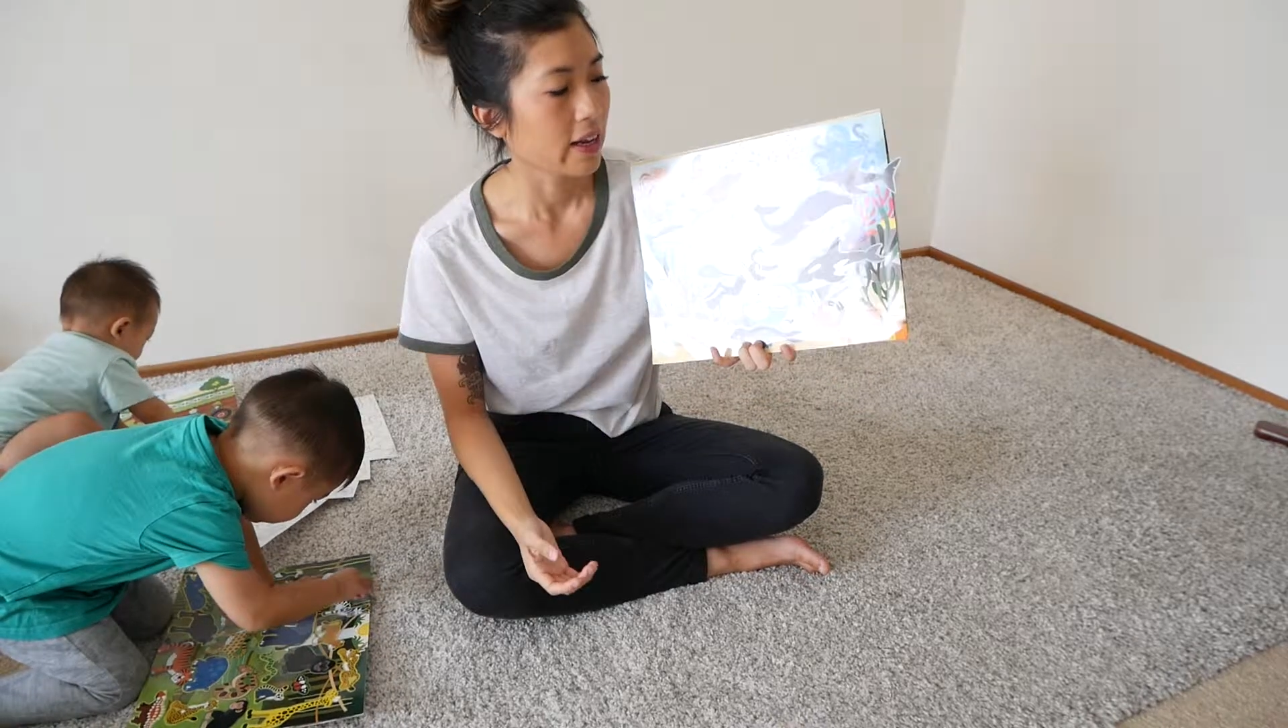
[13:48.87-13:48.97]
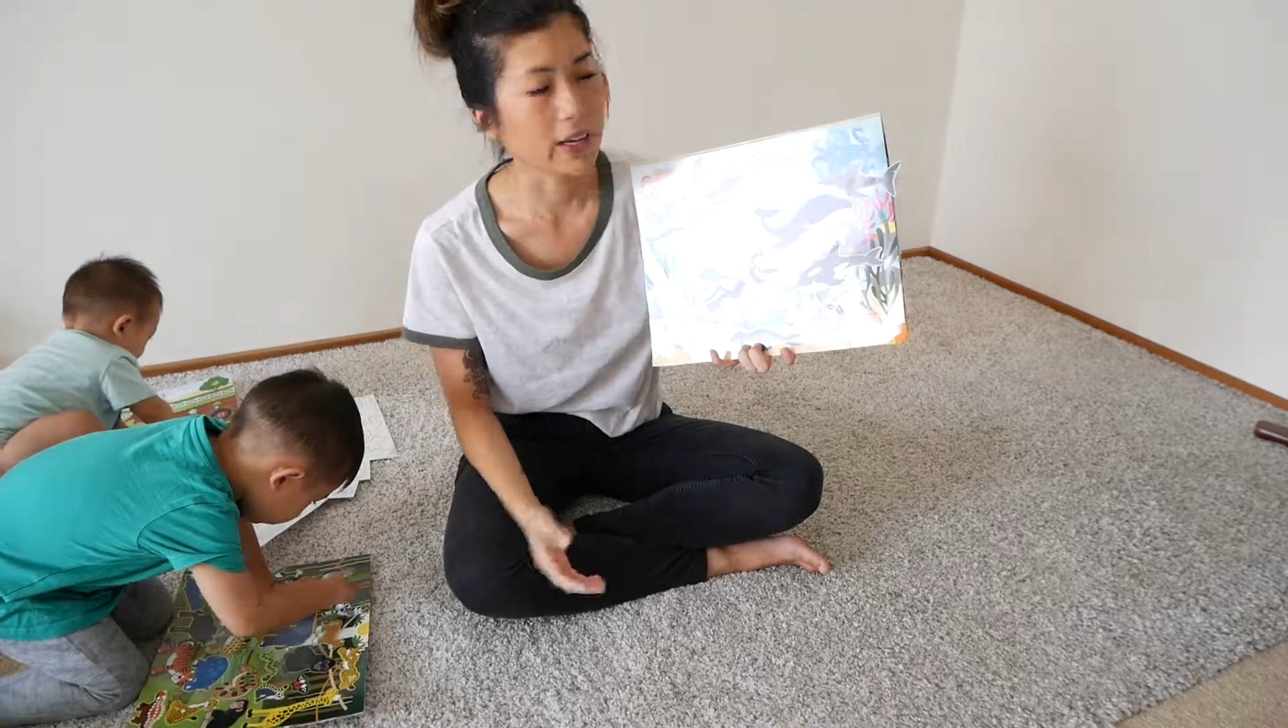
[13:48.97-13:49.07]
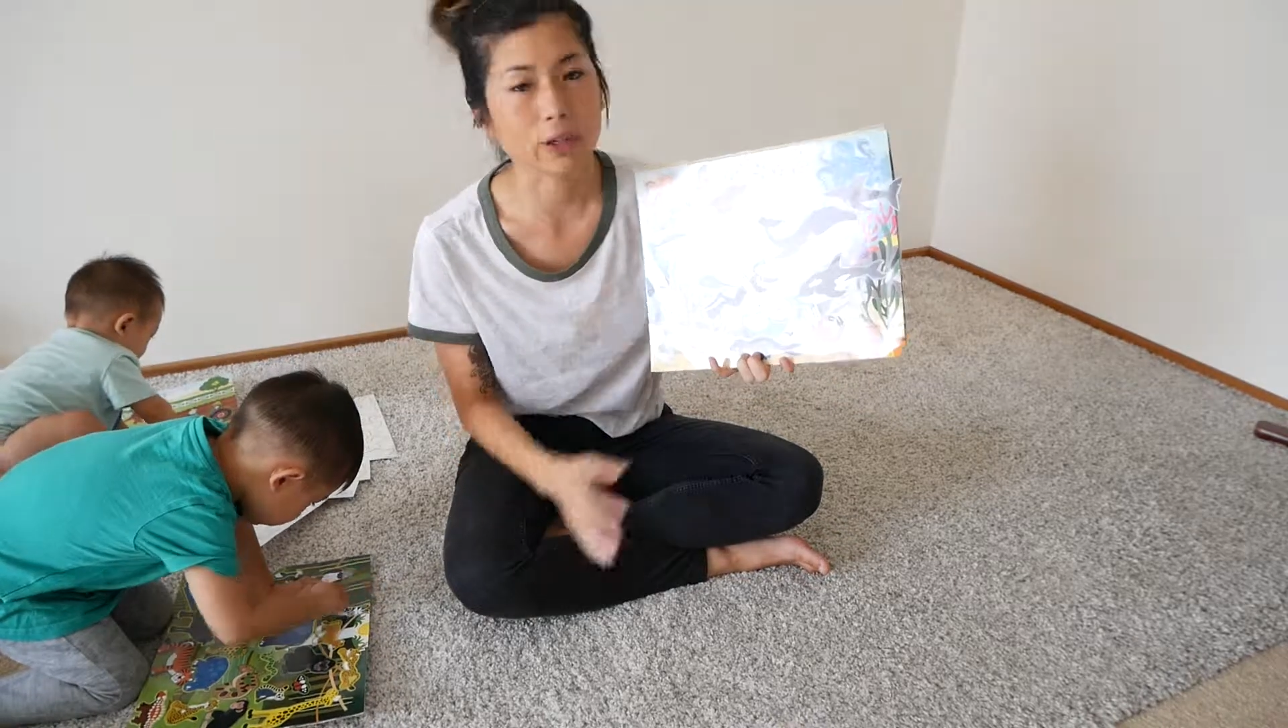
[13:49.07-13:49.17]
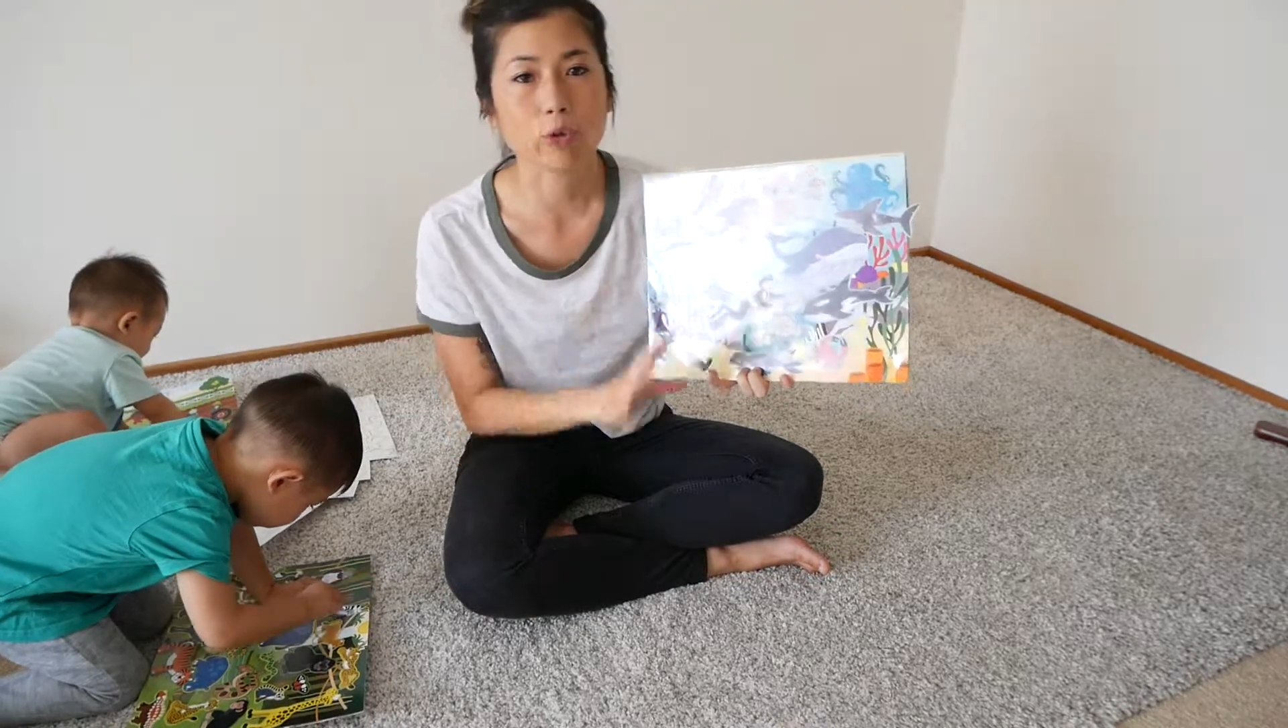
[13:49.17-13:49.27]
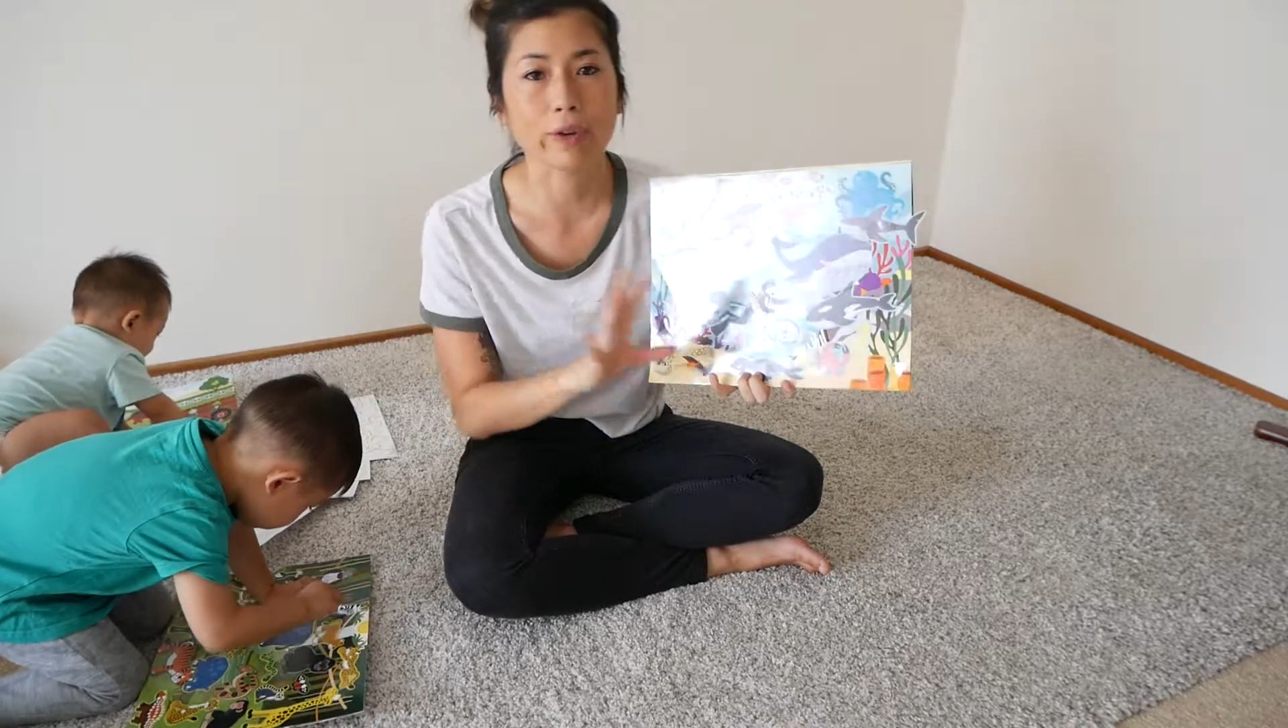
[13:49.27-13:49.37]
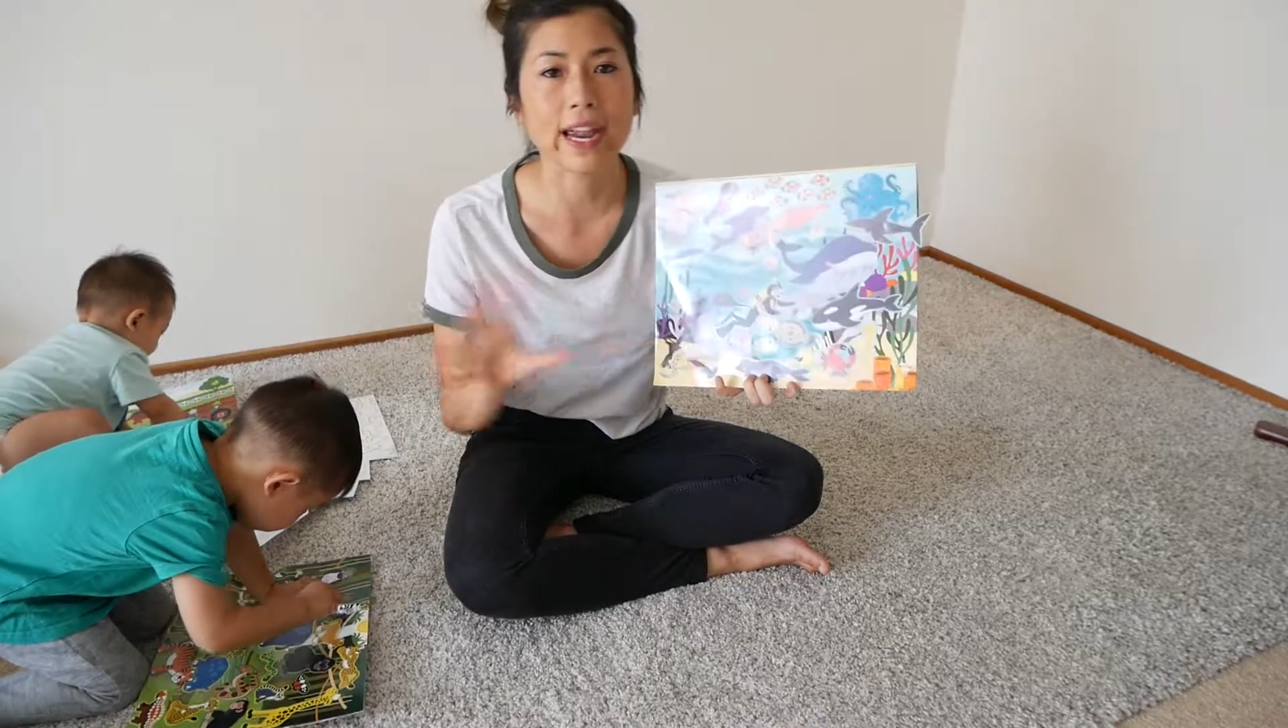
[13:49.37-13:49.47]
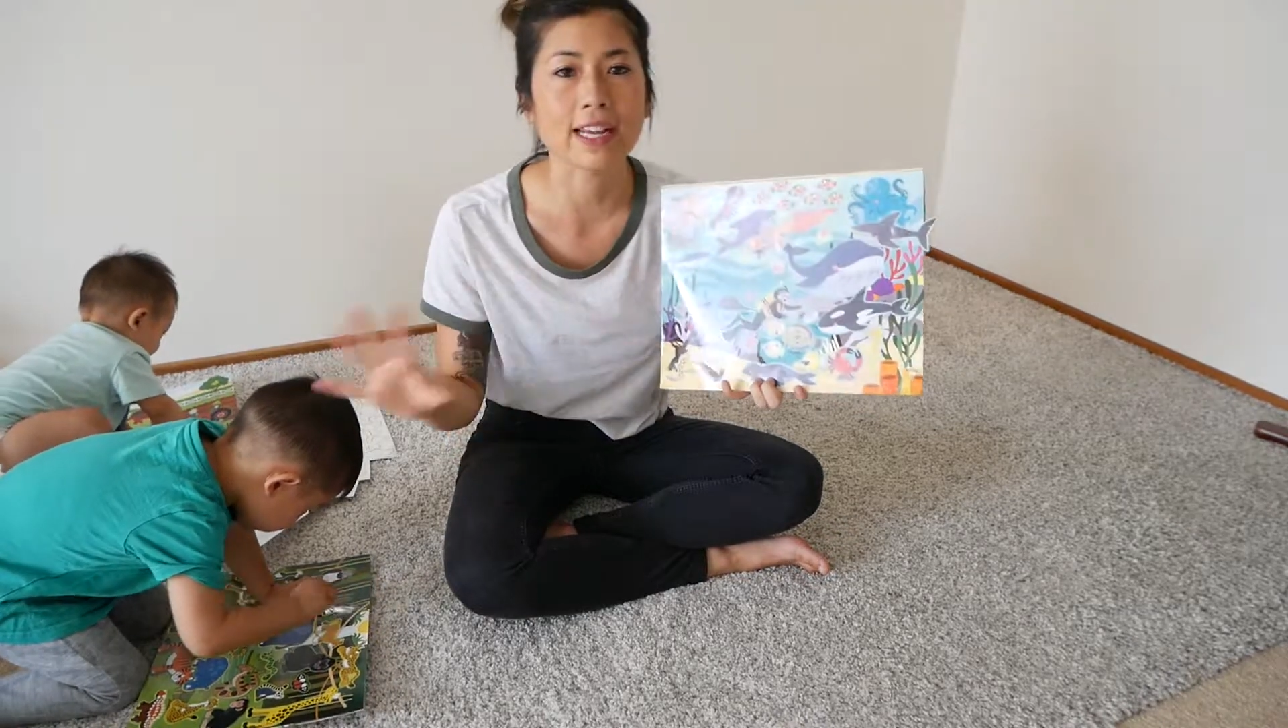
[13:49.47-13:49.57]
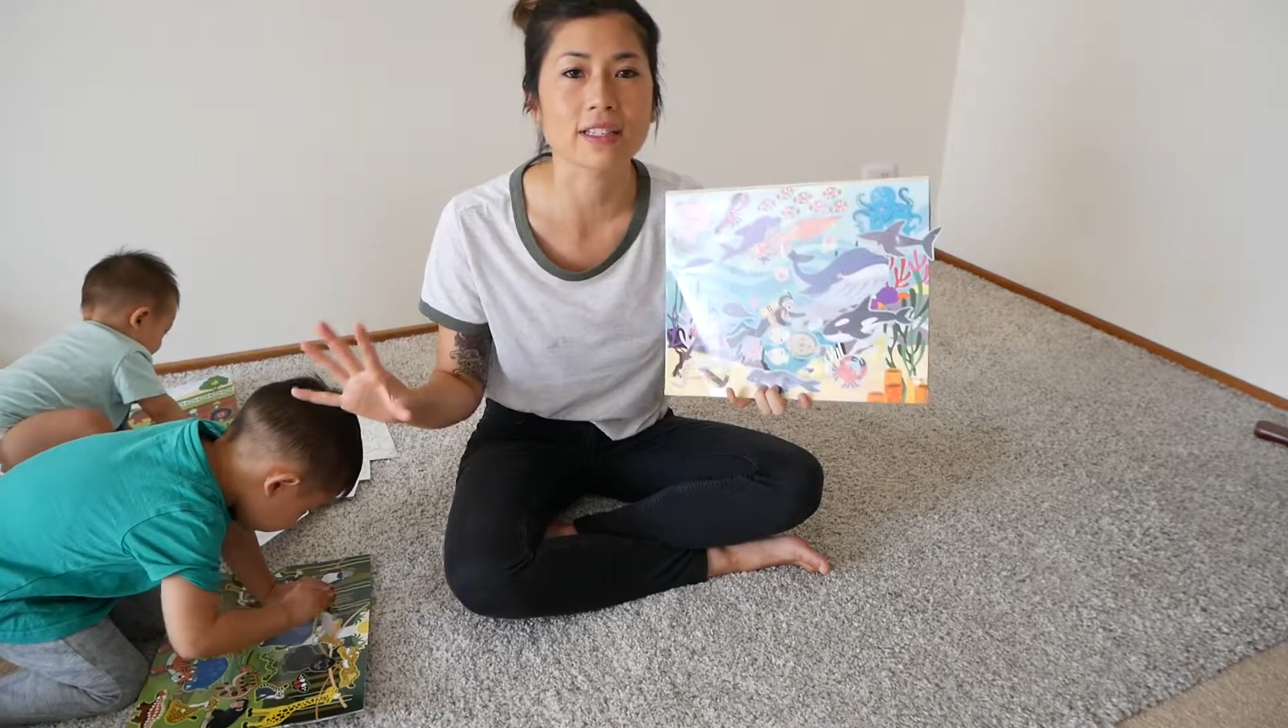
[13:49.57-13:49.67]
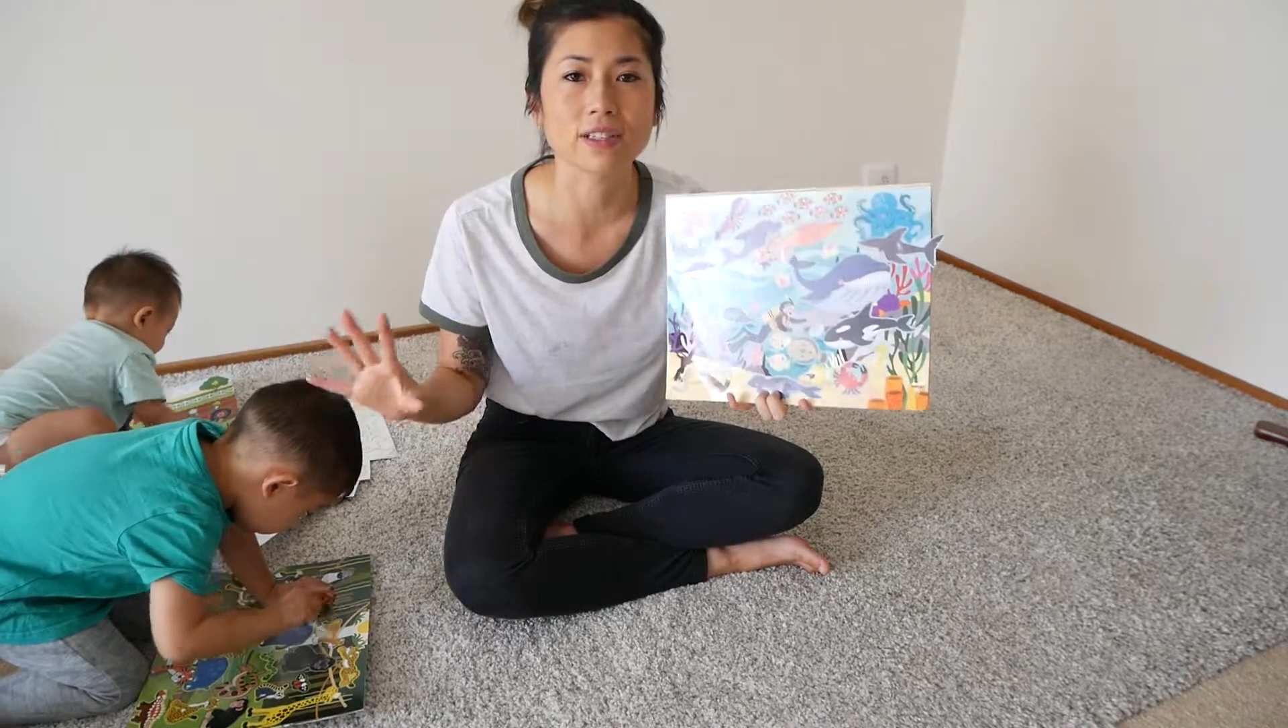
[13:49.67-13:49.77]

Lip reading: and create